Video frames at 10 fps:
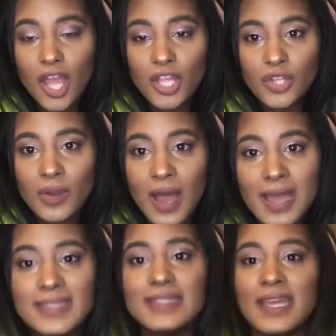You
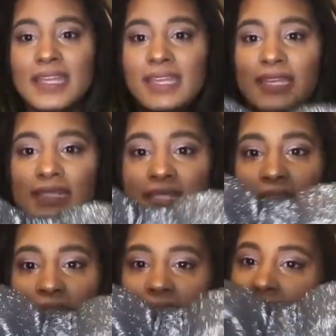guys, I can't
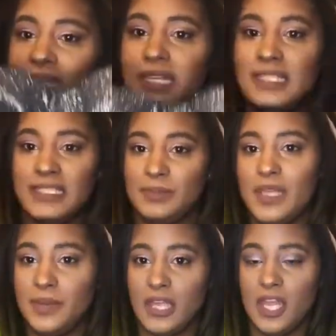get it zipped
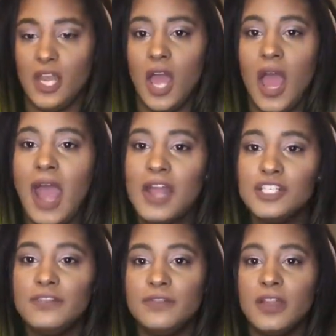up again. I
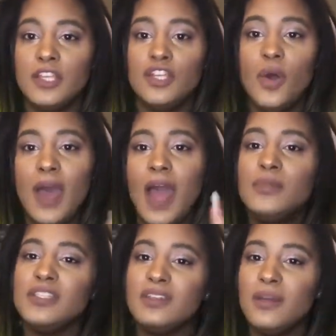actually feel like, you know what? I'm
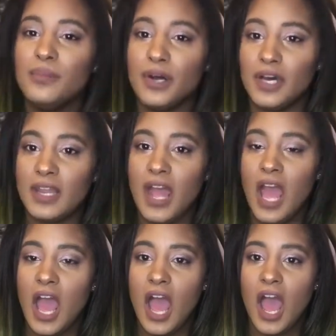just gonna put,
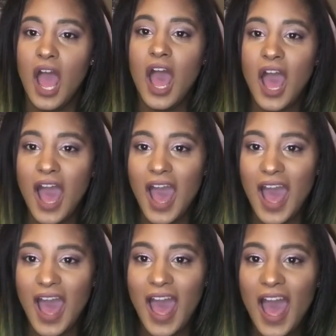
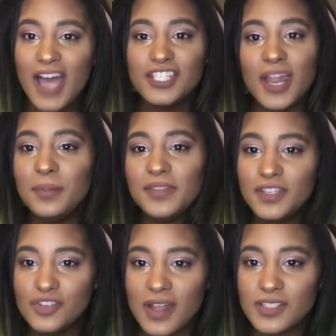should I put the
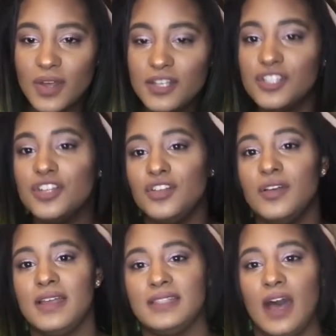dress on and show you
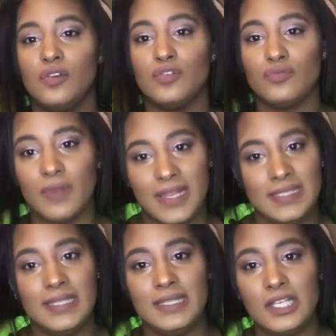guys how
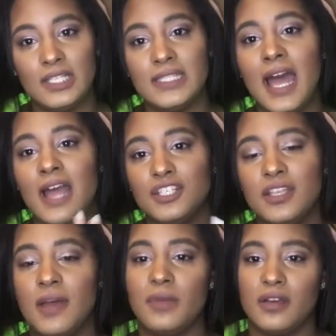crazy it looks?
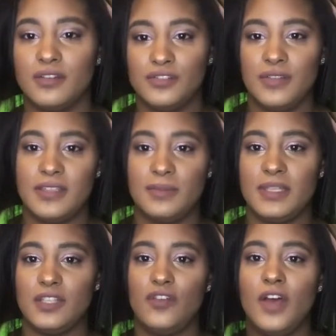Actually, I'm not gonna do that to
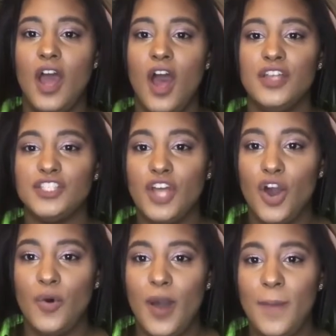myself.
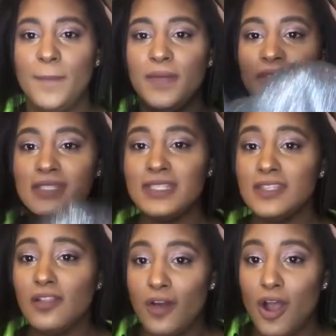So this is
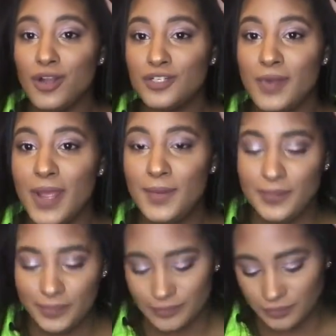a large, right?